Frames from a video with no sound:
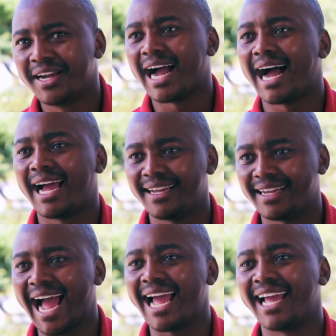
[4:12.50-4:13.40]

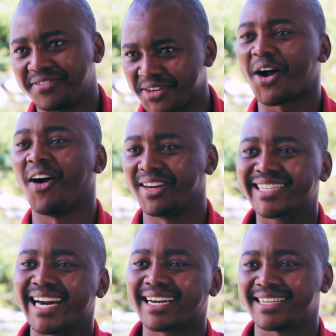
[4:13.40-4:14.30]
I have a
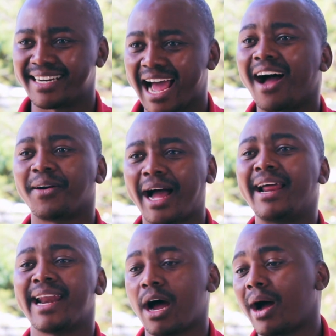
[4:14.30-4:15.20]
contract now.
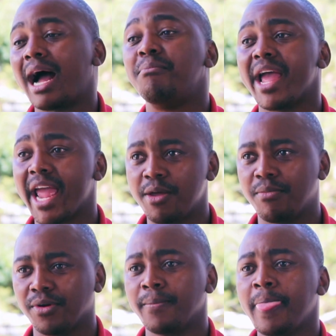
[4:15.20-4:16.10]
And now I'm
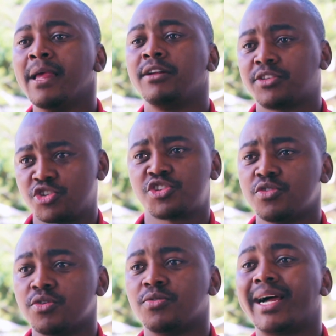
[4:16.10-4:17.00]
able to
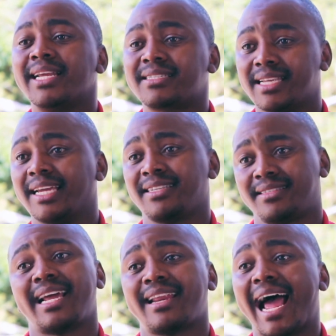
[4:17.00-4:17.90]
show what is it
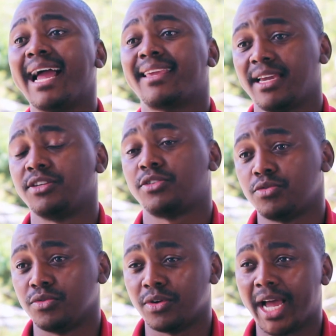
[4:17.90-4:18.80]
that I can do.